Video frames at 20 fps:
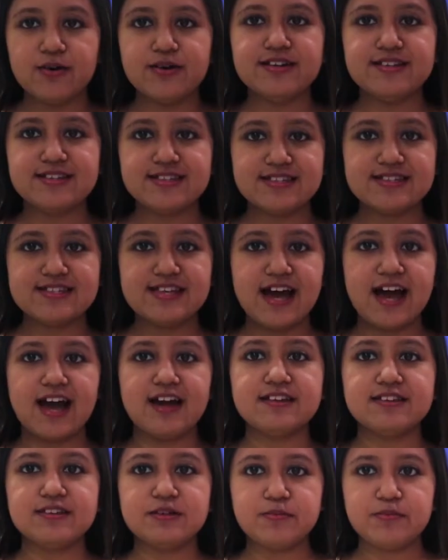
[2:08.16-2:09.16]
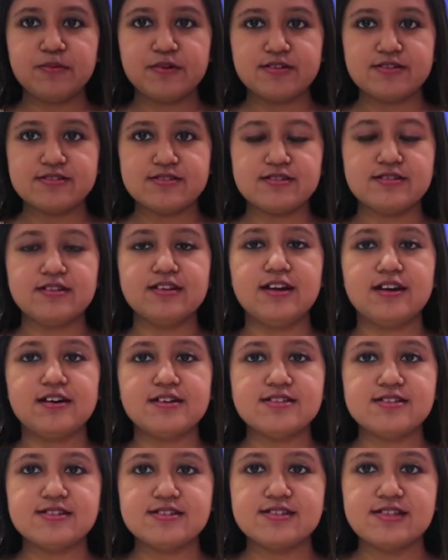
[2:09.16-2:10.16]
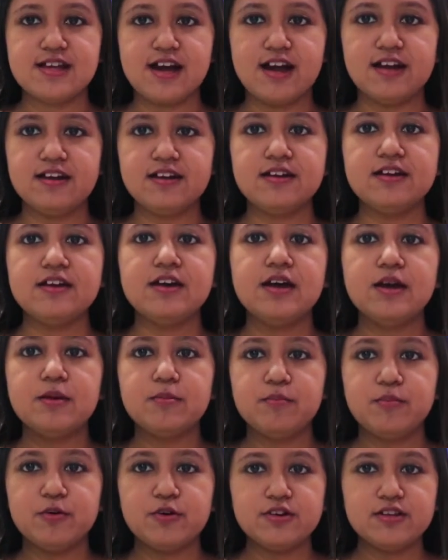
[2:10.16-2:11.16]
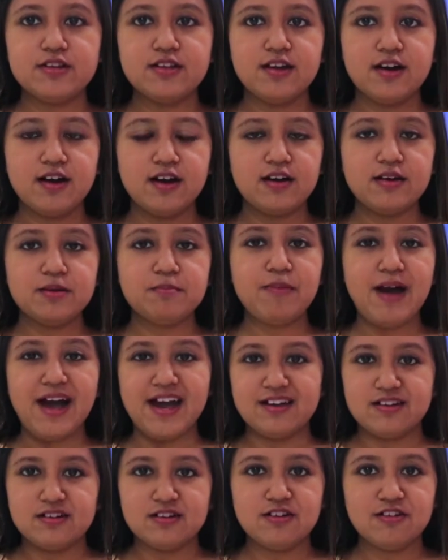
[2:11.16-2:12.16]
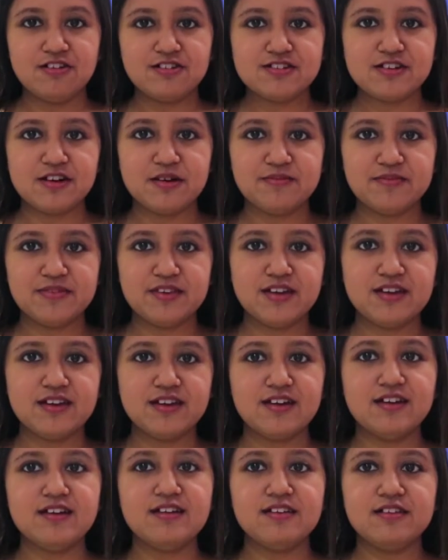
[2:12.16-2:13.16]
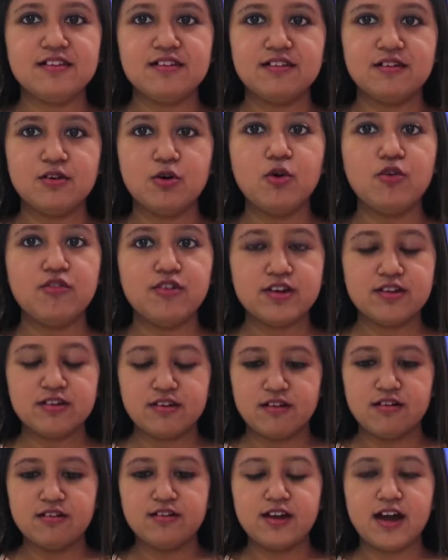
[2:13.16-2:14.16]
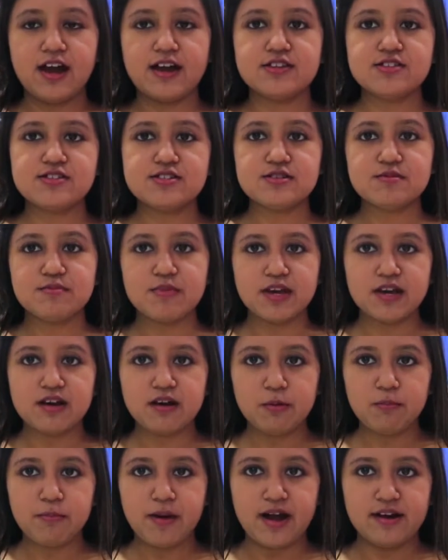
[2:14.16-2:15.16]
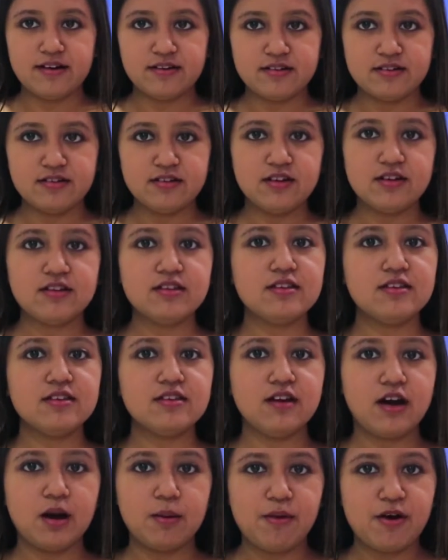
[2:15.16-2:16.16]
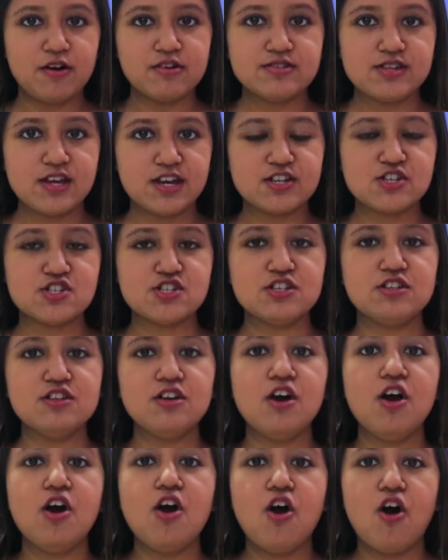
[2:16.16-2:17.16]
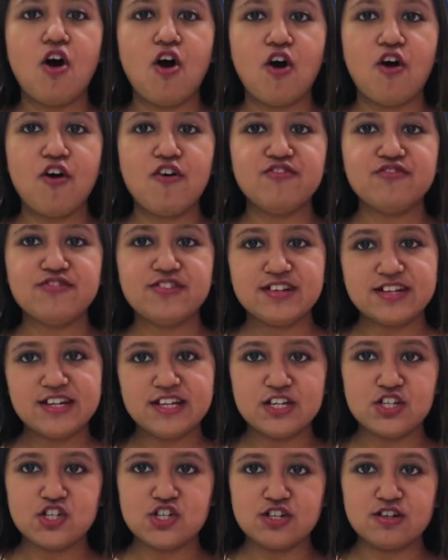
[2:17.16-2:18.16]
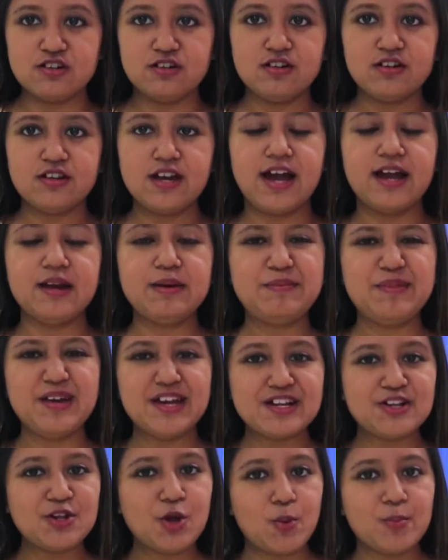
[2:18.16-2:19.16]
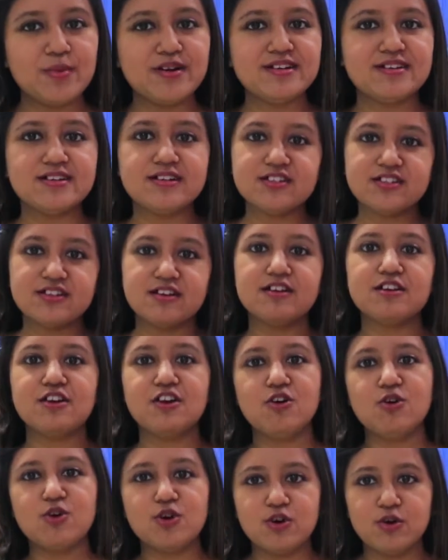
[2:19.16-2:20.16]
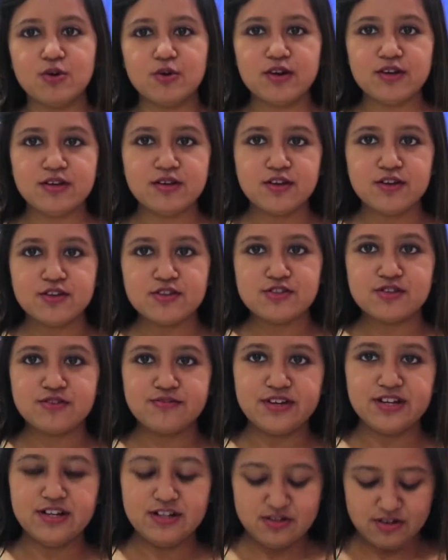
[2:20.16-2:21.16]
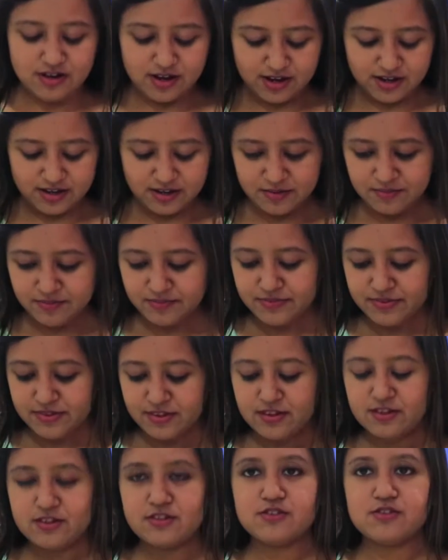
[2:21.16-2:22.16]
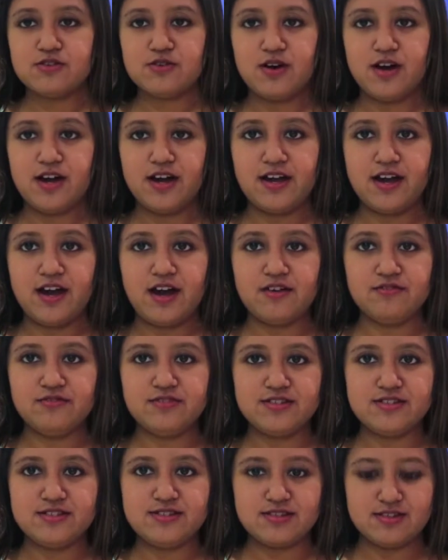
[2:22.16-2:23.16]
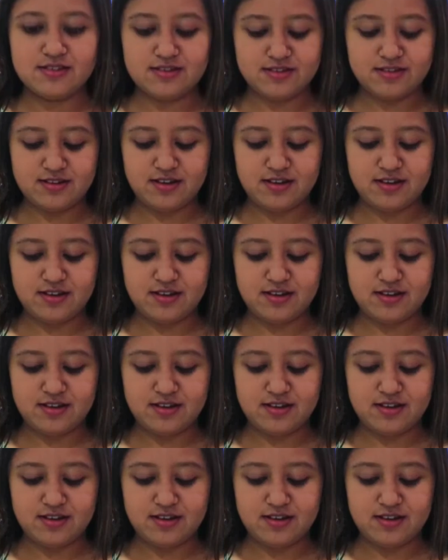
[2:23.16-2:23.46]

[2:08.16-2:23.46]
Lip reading: in this hack, the person does is that put their bangle or something in over here and just make a pattern in above section of the t-shirt and make normal t-shirt look good. So we'll try. So I have this